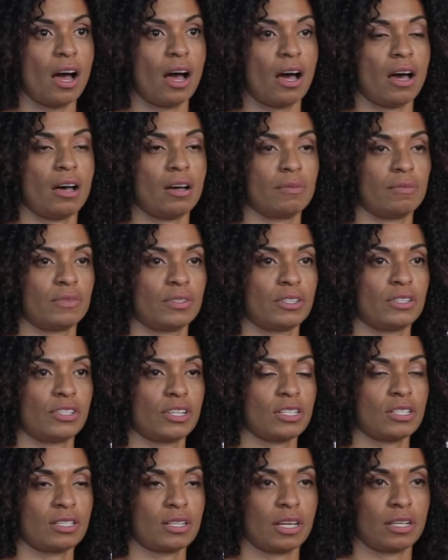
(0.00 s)
to
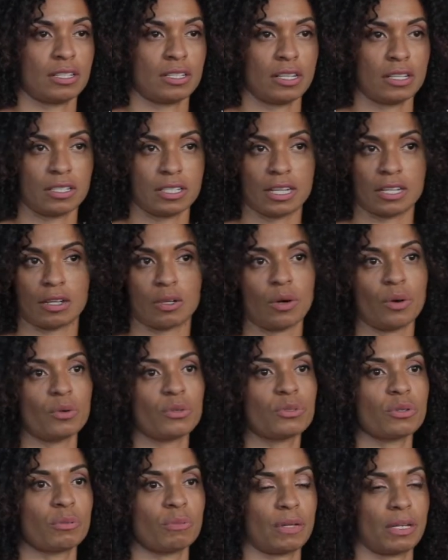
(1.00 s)
just, it
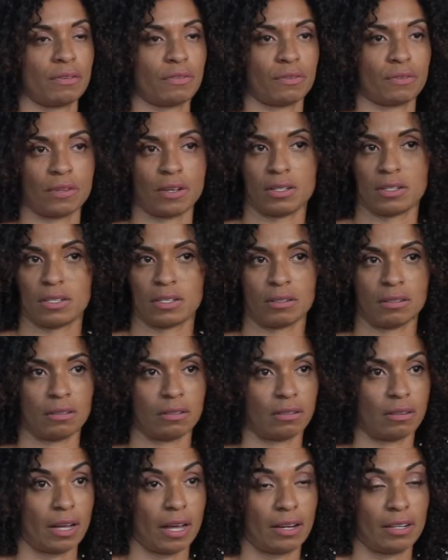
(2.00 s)
goes with me
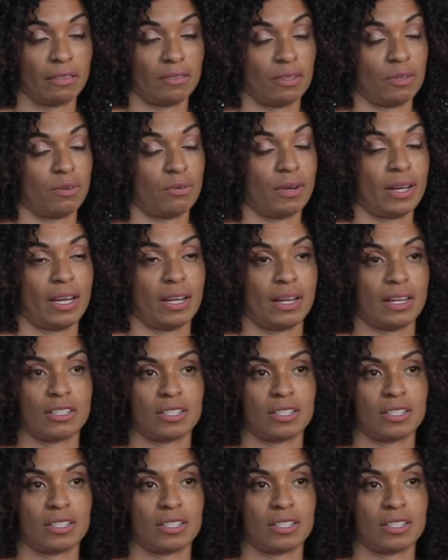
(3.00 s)
until I don't even know when.